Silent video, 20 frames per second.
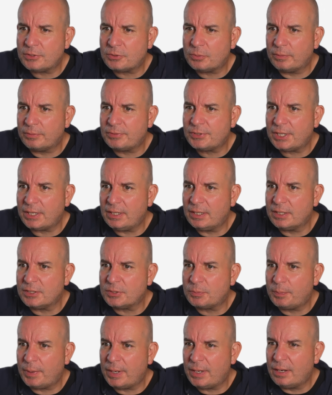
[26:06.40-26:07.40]
to have seen, it's
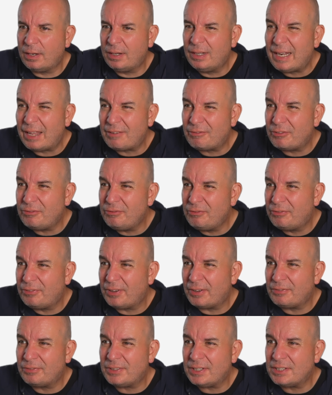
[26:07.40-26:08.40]
been
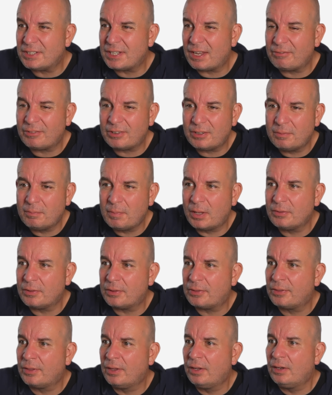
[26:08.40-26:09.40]
1,157 a
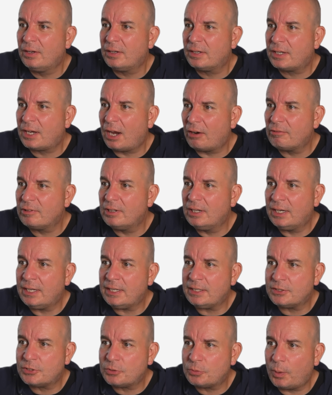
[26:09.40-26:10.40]
month. Currently
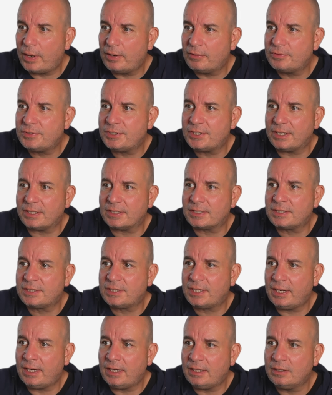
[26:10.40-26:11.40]

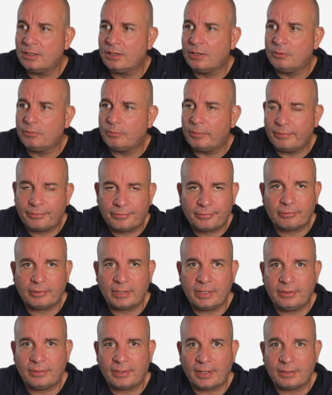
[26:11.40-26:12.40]
1,216 with
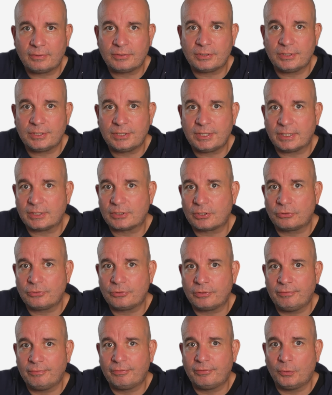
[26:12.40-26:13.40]

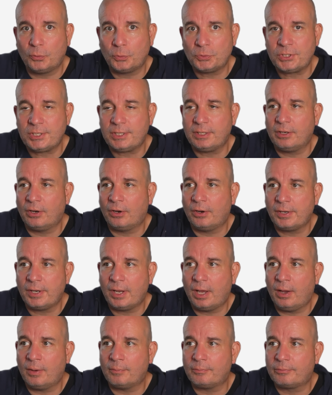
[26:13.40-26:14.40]
3,649 up